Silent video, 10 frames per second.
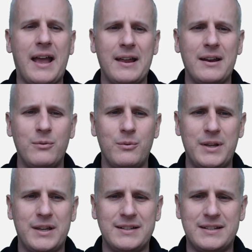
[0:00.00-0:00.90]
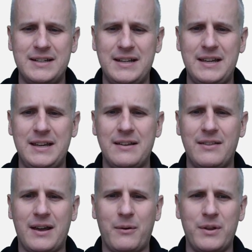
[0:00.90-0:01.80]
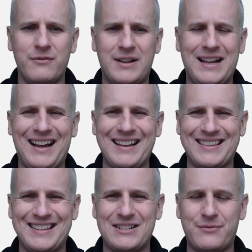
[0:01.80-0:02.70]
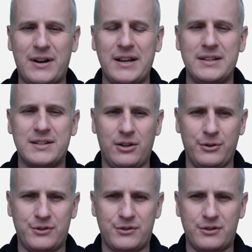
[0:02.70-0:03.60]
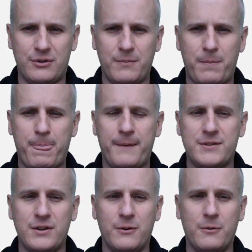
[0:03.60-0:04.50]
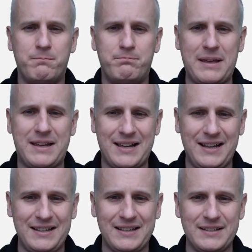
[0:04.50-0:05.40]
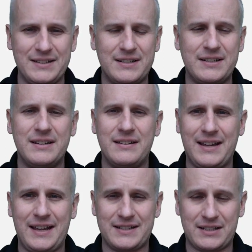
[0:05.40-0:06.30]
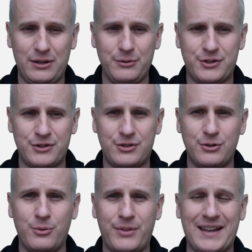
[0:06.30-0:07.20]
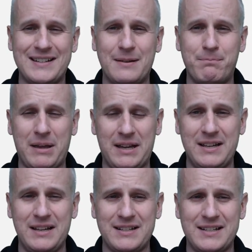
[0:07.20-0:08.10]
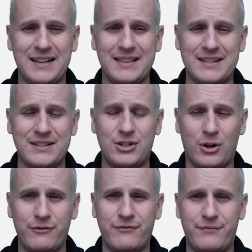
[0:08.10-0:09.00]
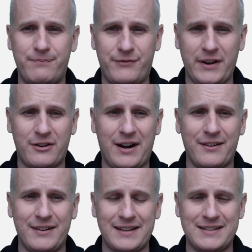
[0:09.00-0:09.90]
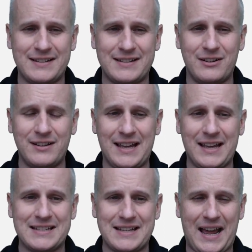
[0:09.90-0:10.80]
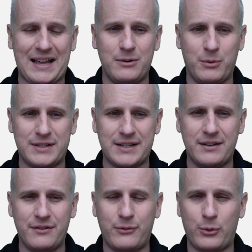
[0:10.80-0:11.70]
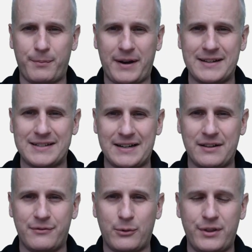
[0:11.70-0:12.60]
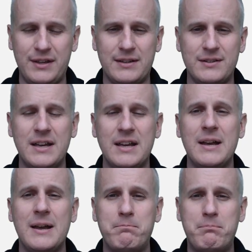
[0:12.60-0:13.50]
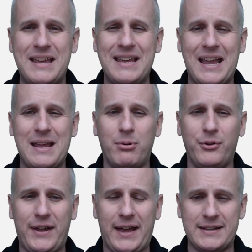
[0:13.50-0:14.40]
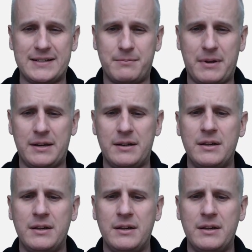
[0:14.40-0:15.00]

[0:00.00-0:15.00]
And we can see that we've got this phrase closest to. So because it's closest to, that's a big neon sign that says don't figure out necessarily exactly what ten to the fourth minus nine to the fourth is, be able to estimate.